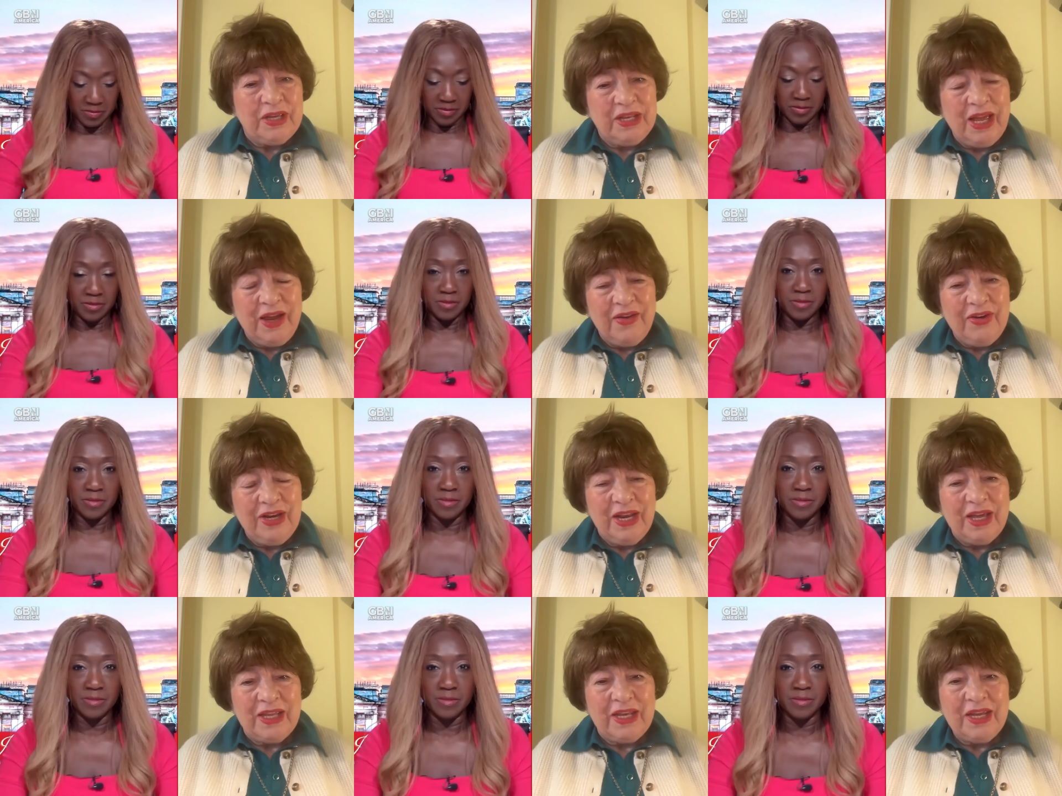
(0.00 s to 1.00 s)
Speaker 1: and Harry
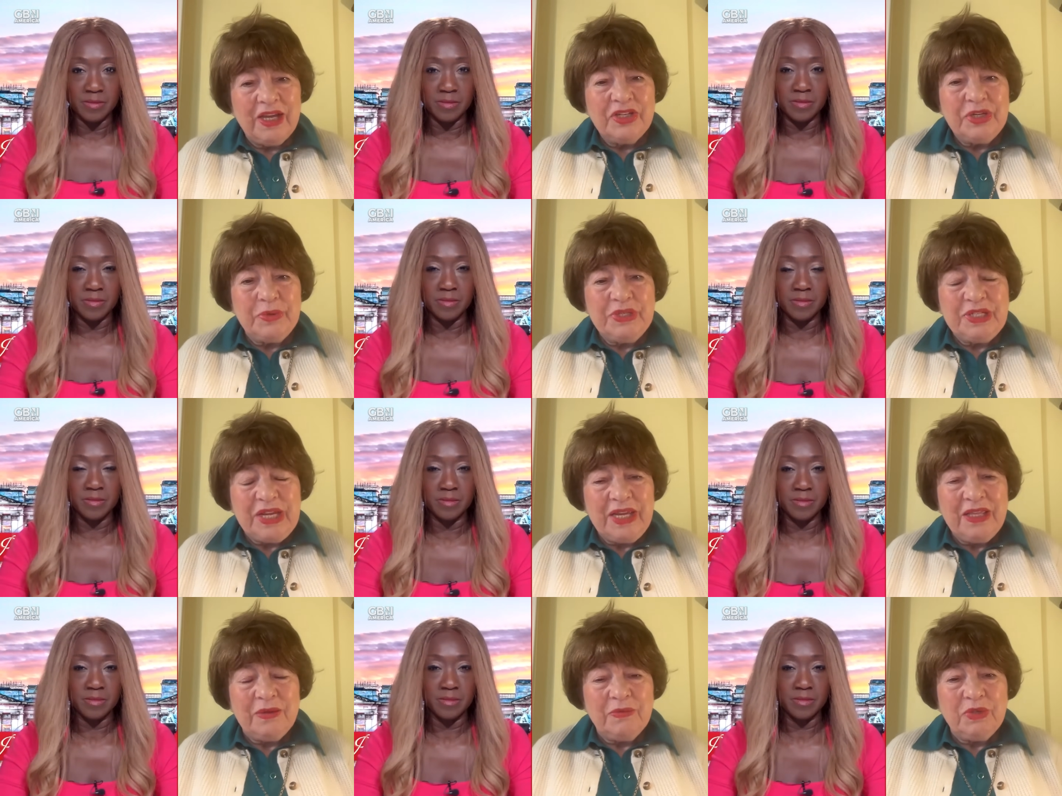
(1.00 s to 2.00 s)
nine, she would
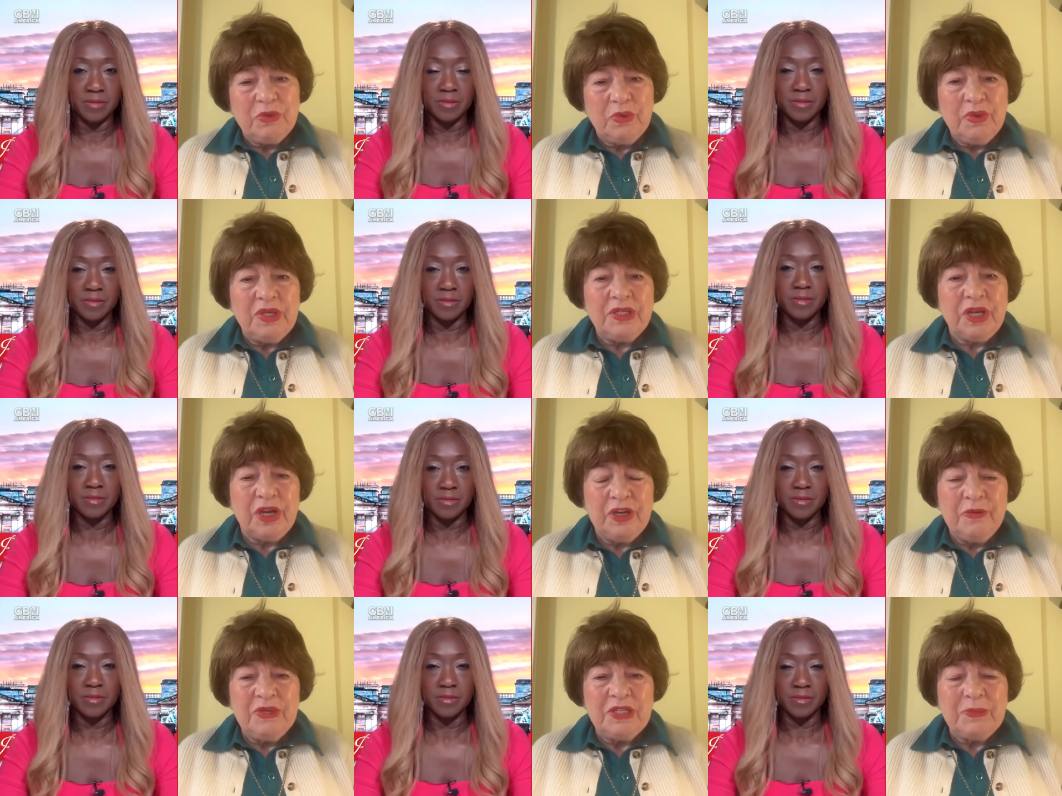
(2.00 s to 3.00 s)
take them to all these
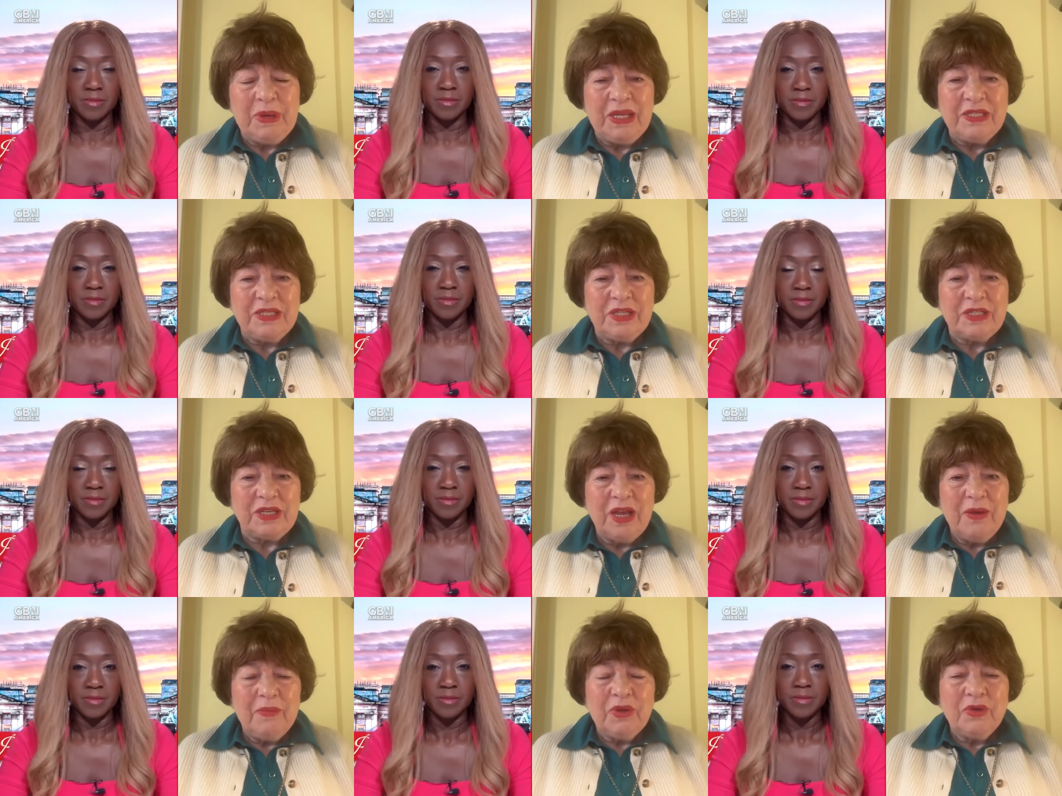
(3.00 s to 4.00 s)
homeless places
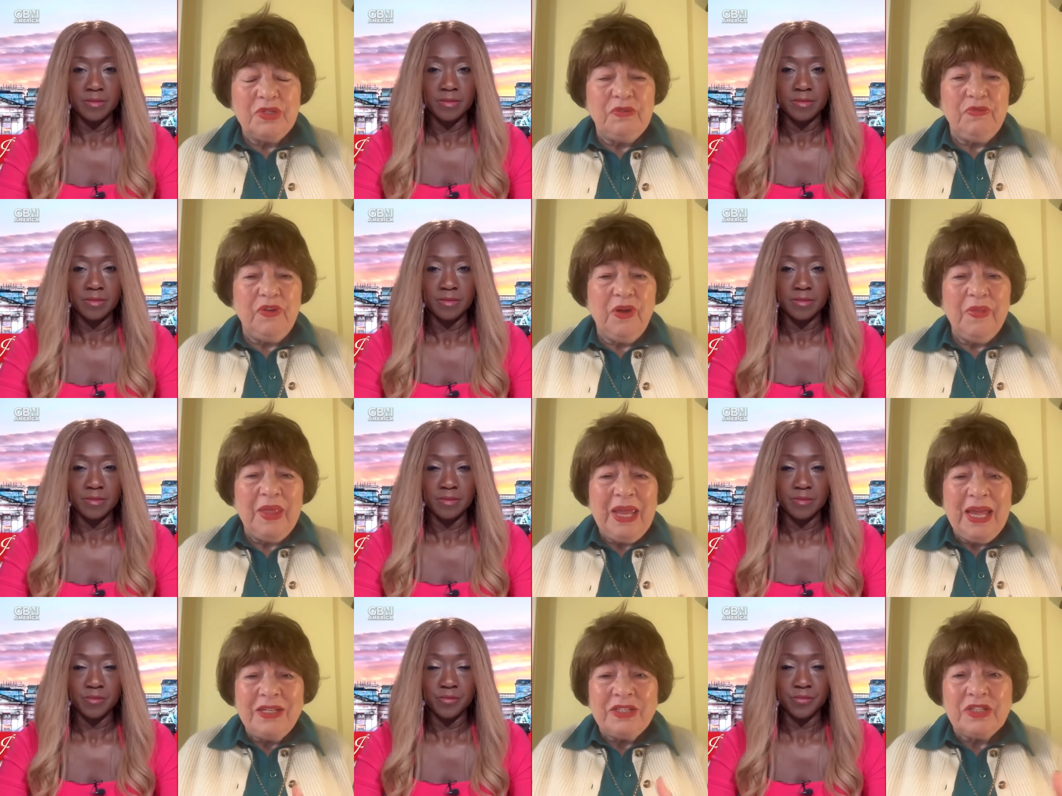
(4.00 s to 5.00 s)
because she felt they
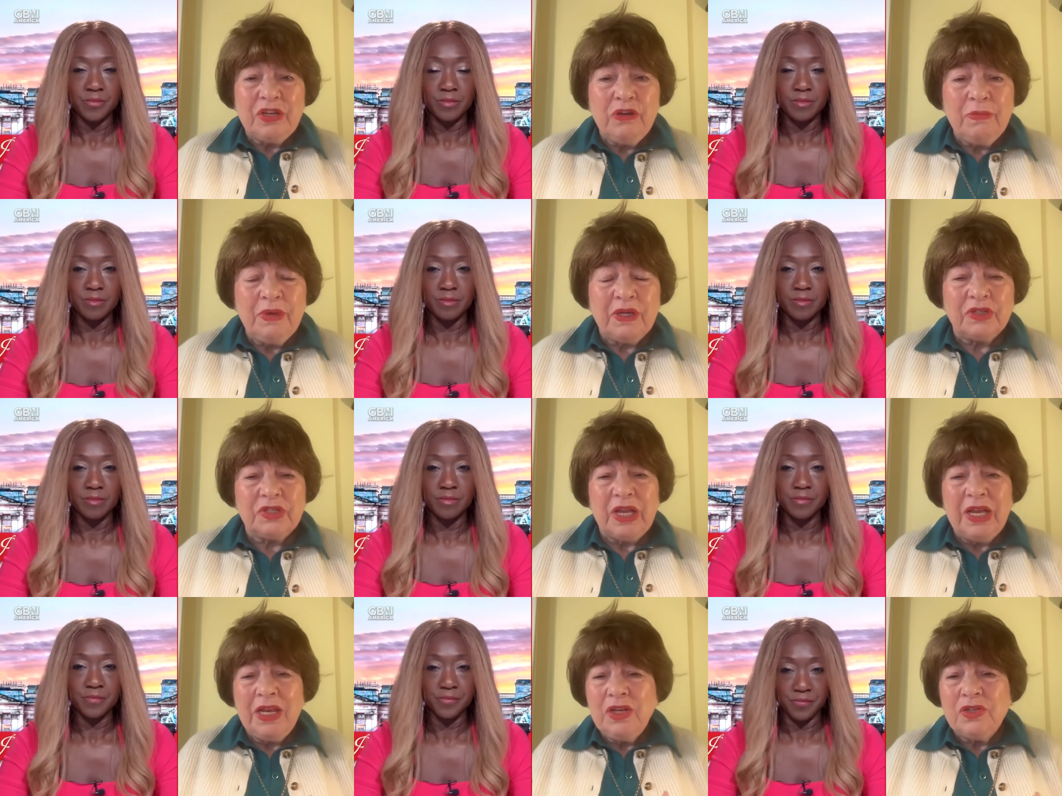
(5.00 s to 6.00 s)
had so much,
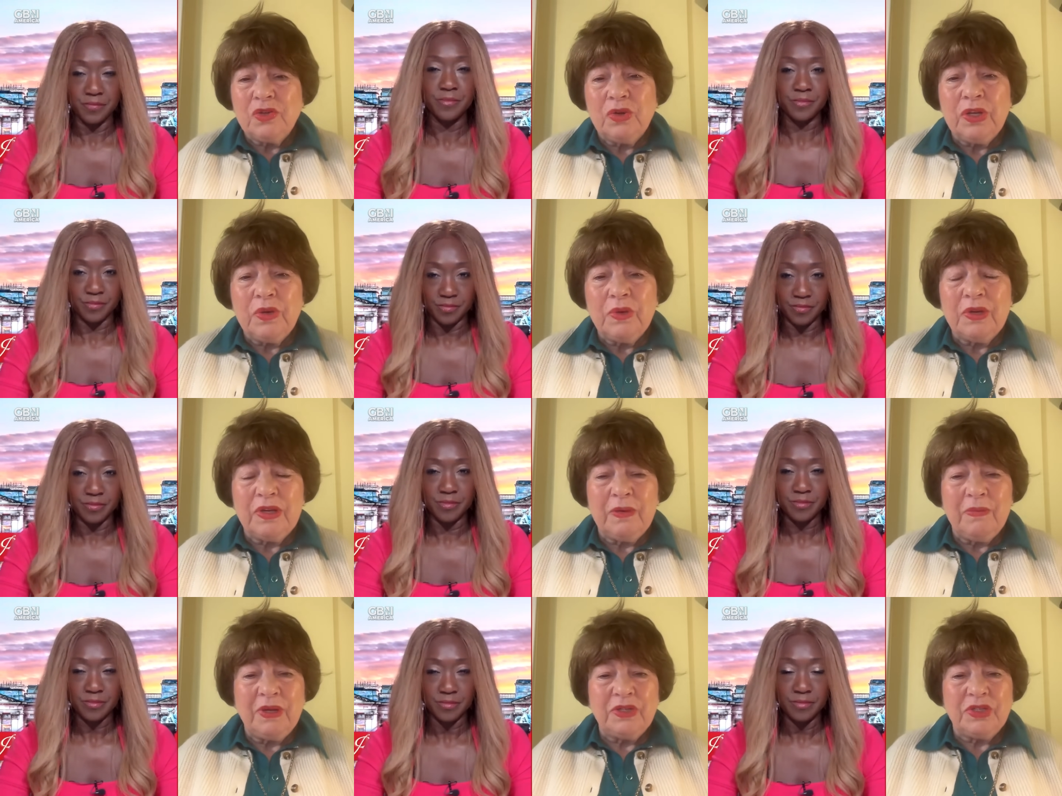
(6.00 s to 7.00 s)
any toy you could
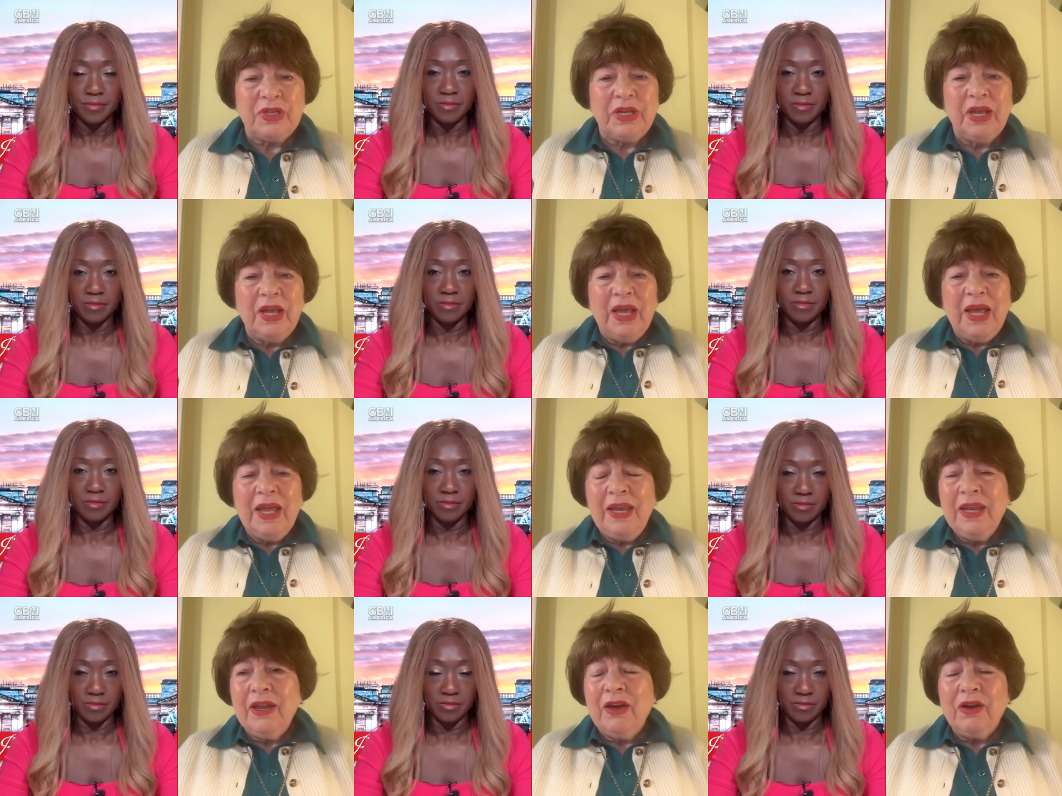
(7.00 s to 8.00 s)
imagine,
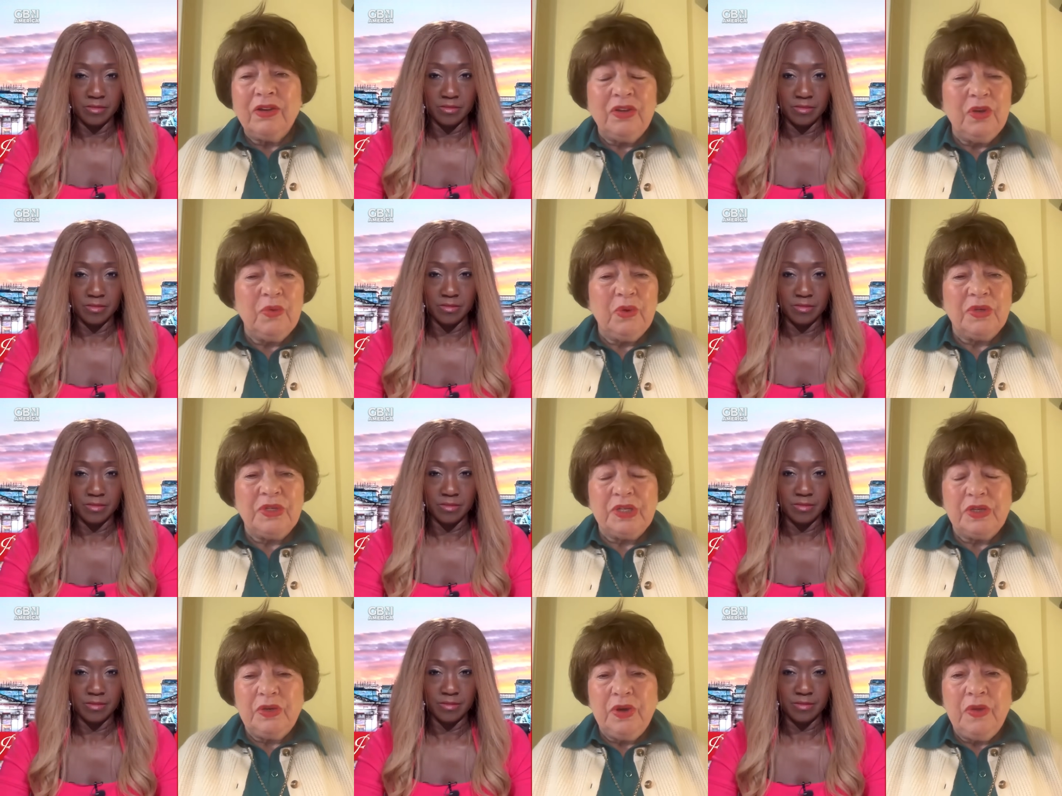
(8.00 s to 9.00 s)
any garden you
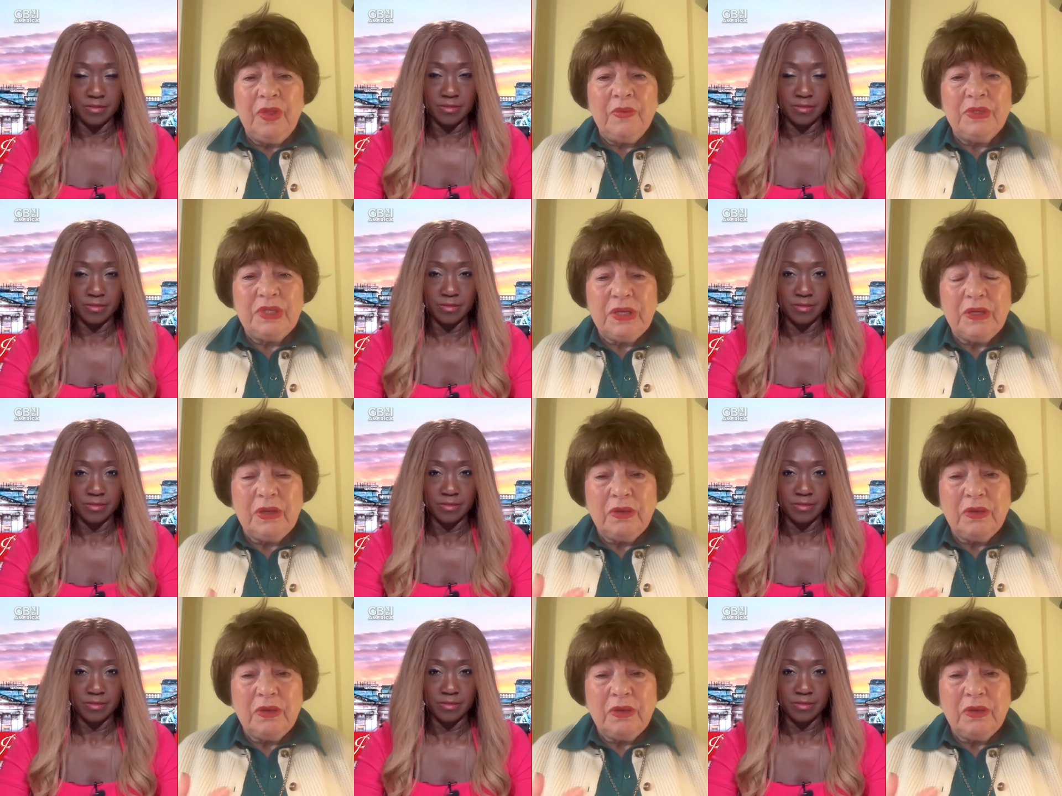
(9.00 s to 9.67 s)
wanted. You know, there was